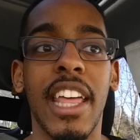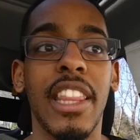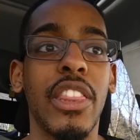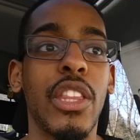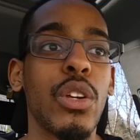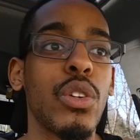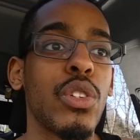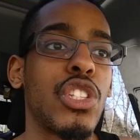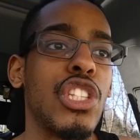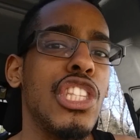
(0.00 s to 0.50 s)

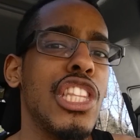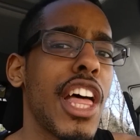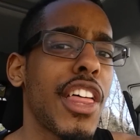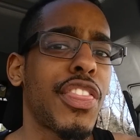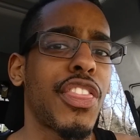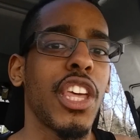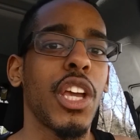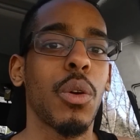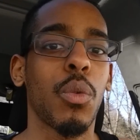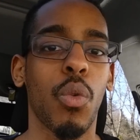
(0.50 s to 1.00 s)
And there's
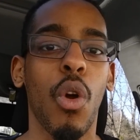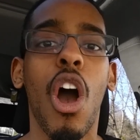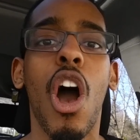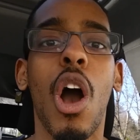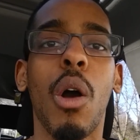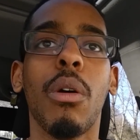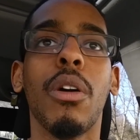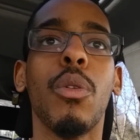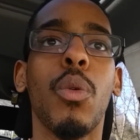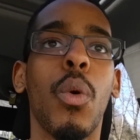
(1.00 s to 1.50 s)
nothing
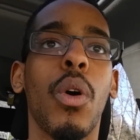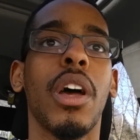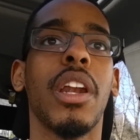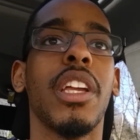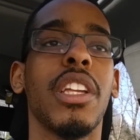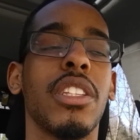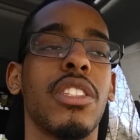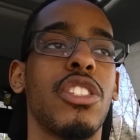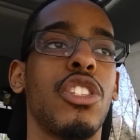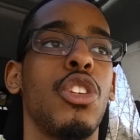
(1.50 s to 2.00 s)
wrong with
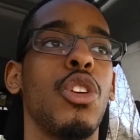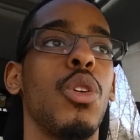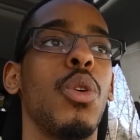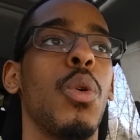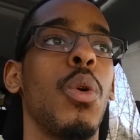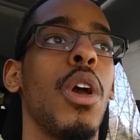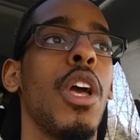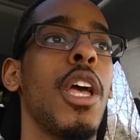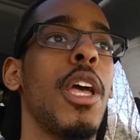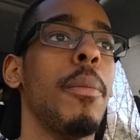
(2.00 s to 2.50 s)
wanting
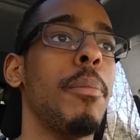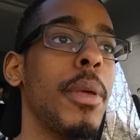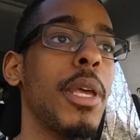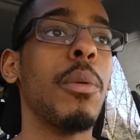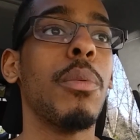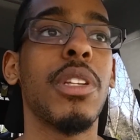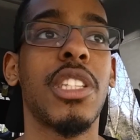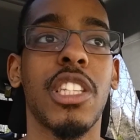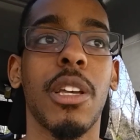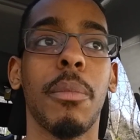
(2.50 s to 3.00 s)
to
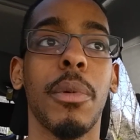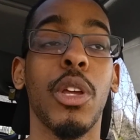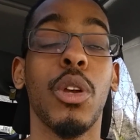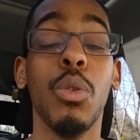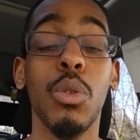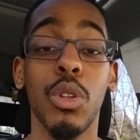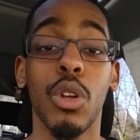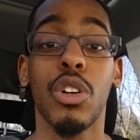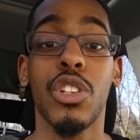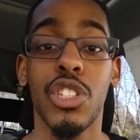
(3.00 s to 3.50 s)
be with somebody
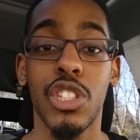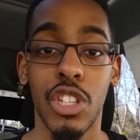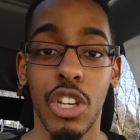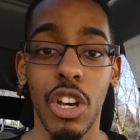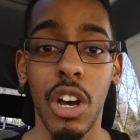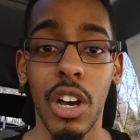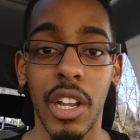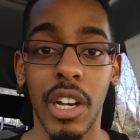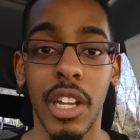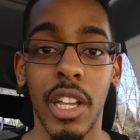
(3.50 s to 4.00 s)
who looks
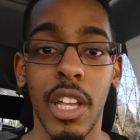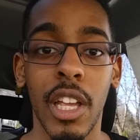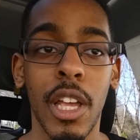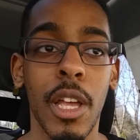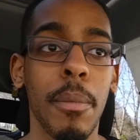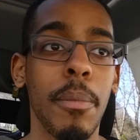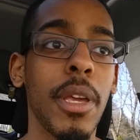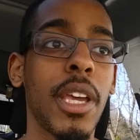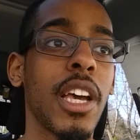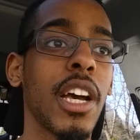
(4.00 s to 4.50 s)
good.
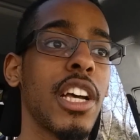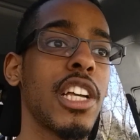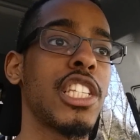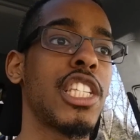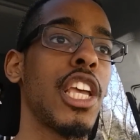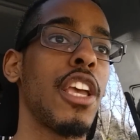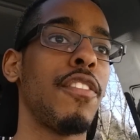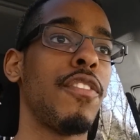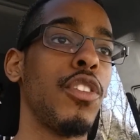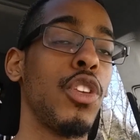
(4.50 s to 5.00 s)

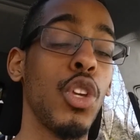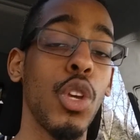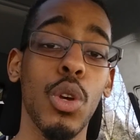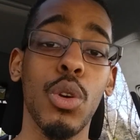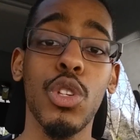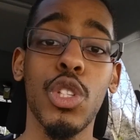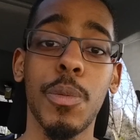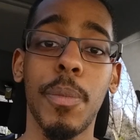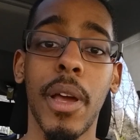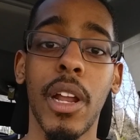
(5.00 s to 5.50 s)
Because if
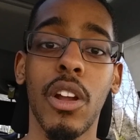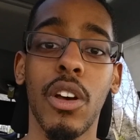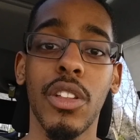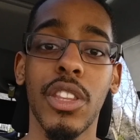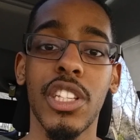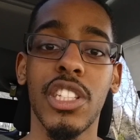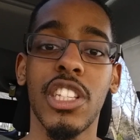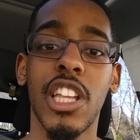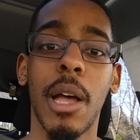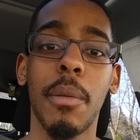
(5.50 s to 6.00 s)
you spend
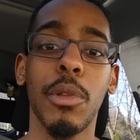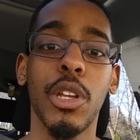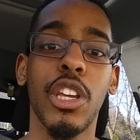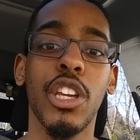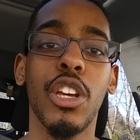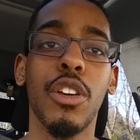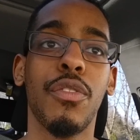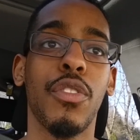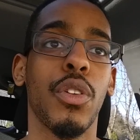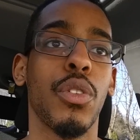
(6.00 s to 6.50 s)
all this time
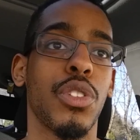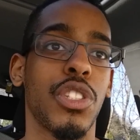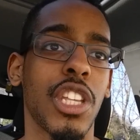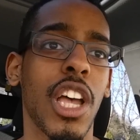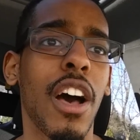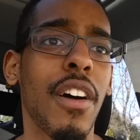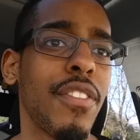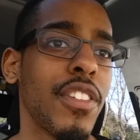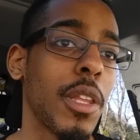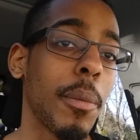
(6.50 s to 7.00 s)
looking good for
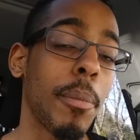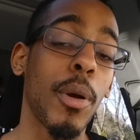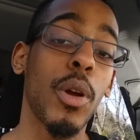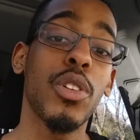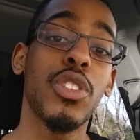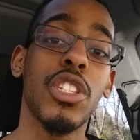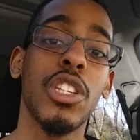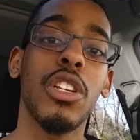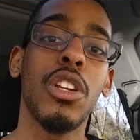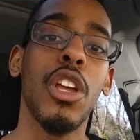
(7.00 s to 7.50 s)
yourself and the
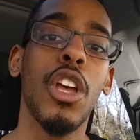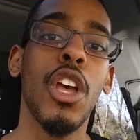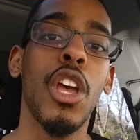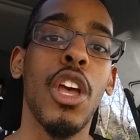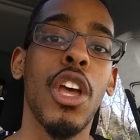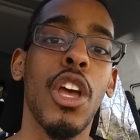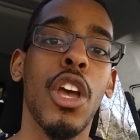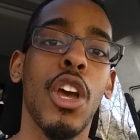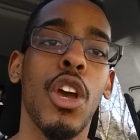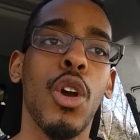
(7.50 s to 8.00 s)
person
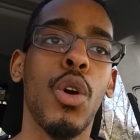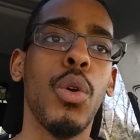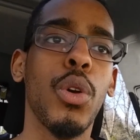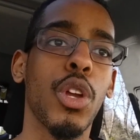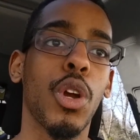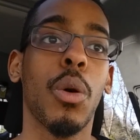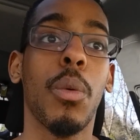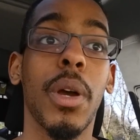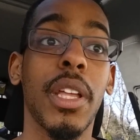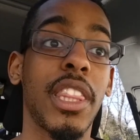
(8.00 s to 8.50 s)
who
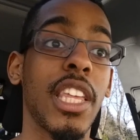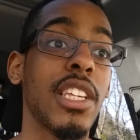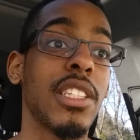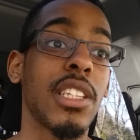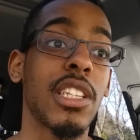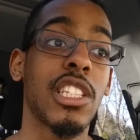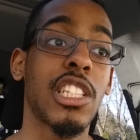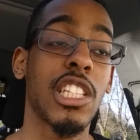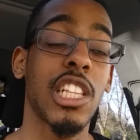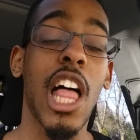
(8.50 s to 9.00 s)
you're with
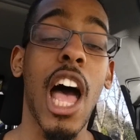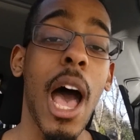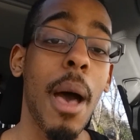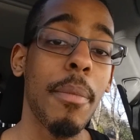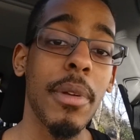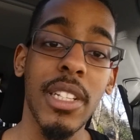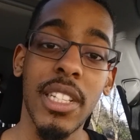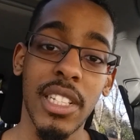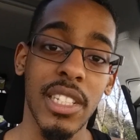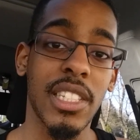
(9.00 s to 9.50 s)
is a
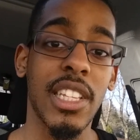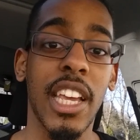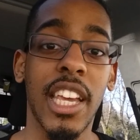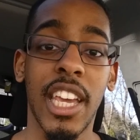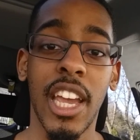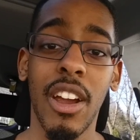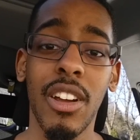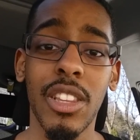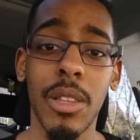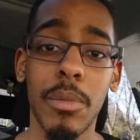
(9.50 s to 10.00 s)
slob and doesn't
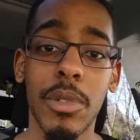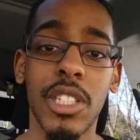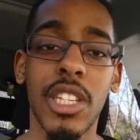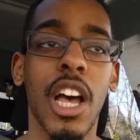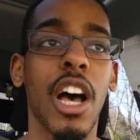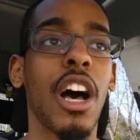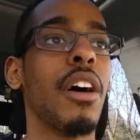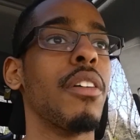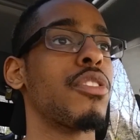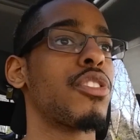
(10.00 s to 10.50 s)
take care of
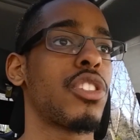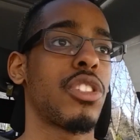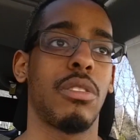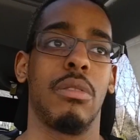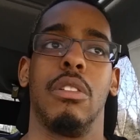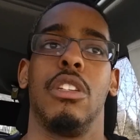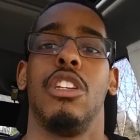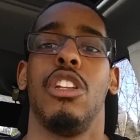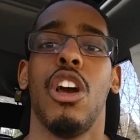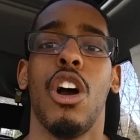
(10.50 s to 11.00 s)

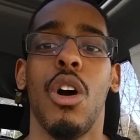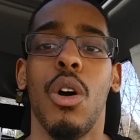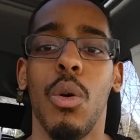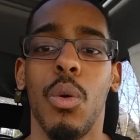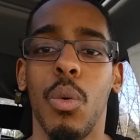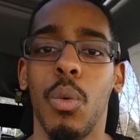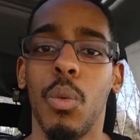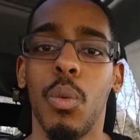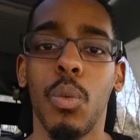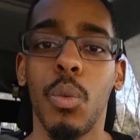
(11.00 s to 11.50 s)
themselves, you
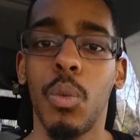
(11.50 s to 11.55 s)
know,